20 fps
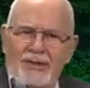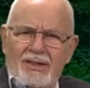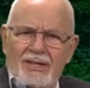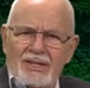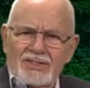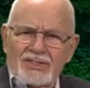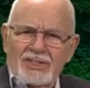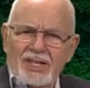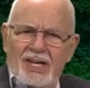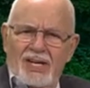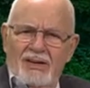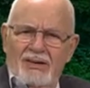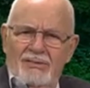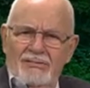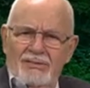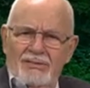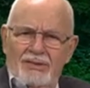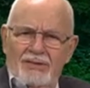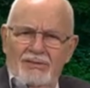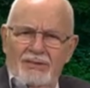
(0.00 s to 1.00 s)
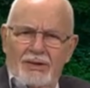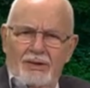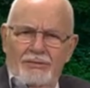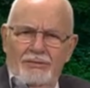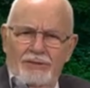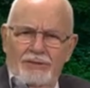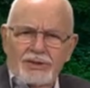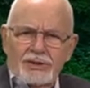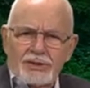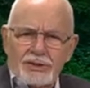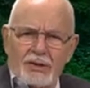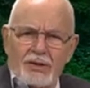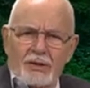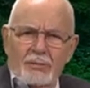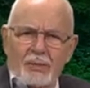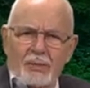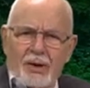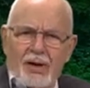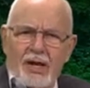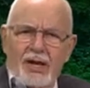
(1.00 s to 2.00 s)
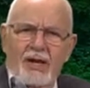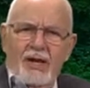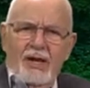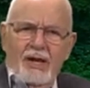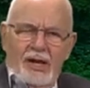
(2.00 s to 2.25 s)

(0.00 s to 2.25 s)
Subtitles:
thing to say, efficiently pray?